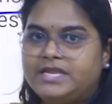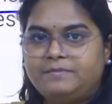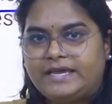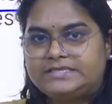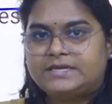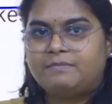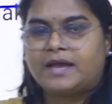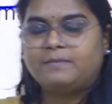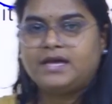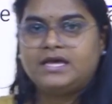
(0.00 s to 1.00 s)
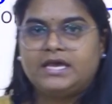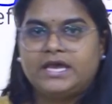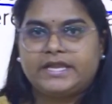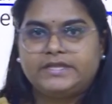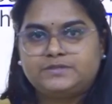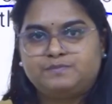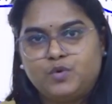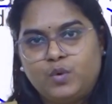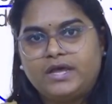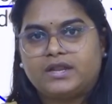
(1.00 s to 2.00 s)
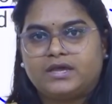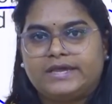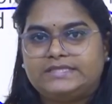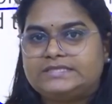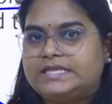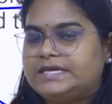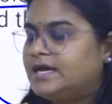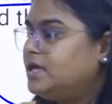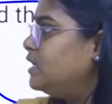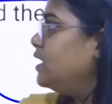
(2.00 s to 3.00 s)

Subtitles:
in basic magma, it is poor in silica,